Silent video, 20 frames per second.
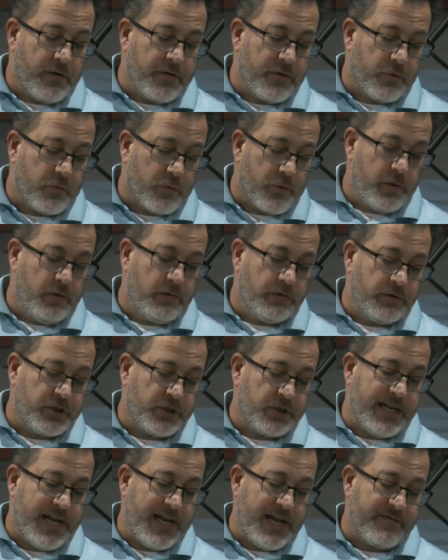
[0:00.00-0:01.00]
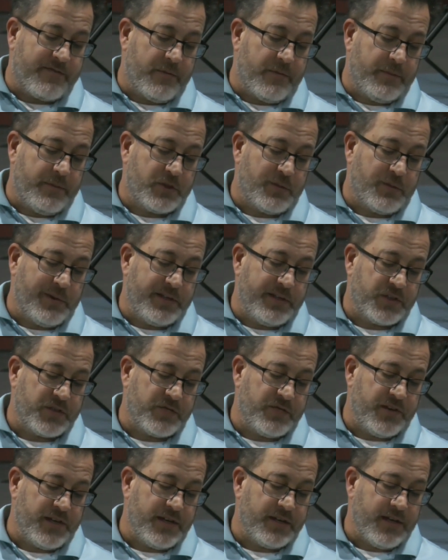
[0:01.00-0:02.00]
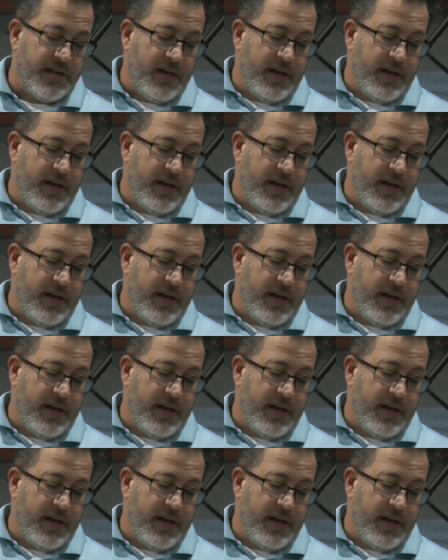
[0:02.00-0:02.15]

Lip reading: the ruler's staff from between his feet,